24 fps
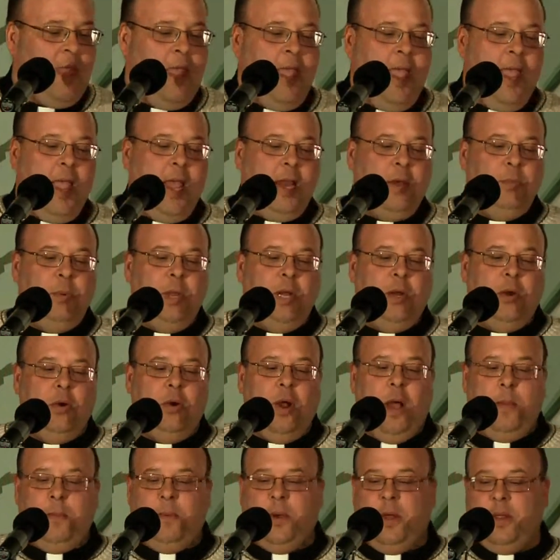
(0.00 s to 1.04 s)
and we grew
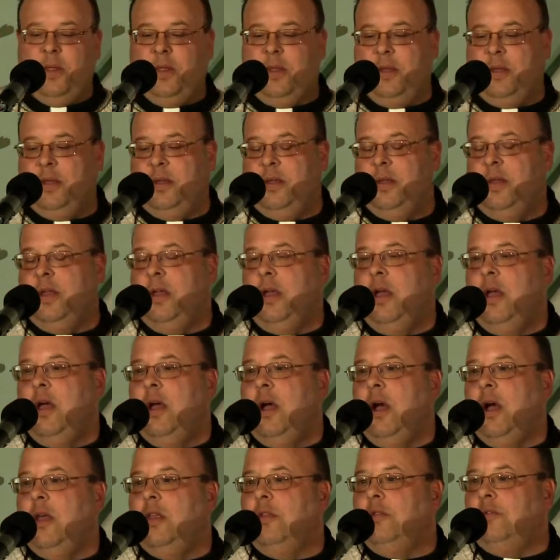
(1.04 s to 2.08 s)
up on the,
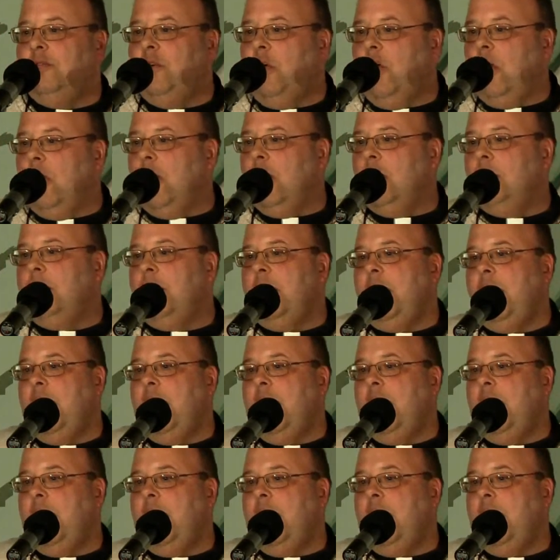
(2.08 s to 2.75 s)
on the farm,